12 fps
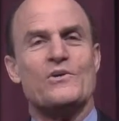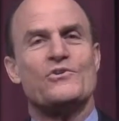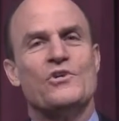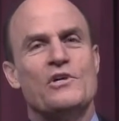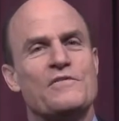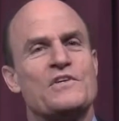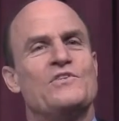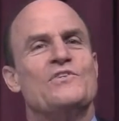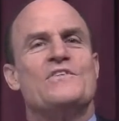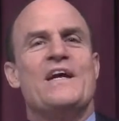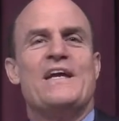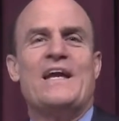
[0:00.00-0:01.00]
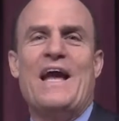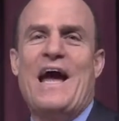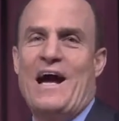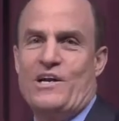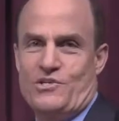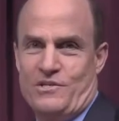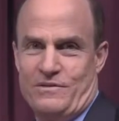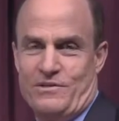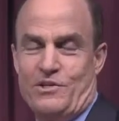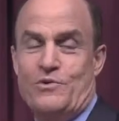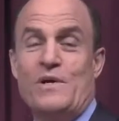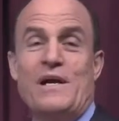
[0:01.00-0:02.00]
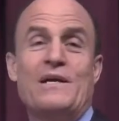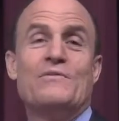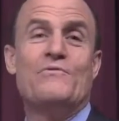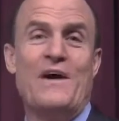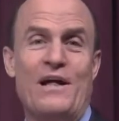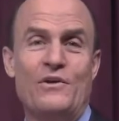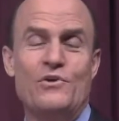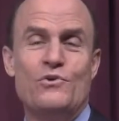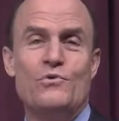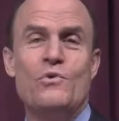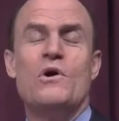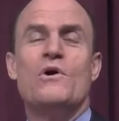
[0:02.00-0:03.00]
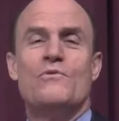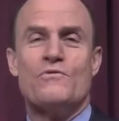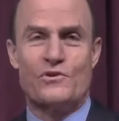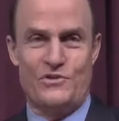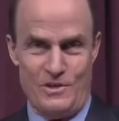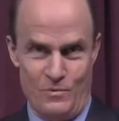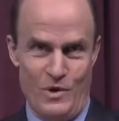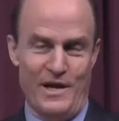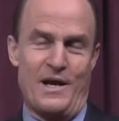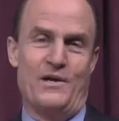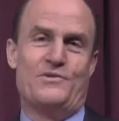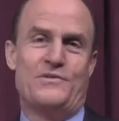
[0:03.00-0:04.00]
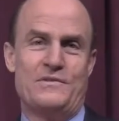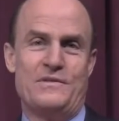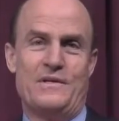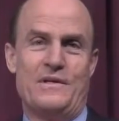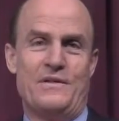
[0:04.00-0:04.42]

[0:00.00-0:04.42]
Service is taking action to create value for someone else.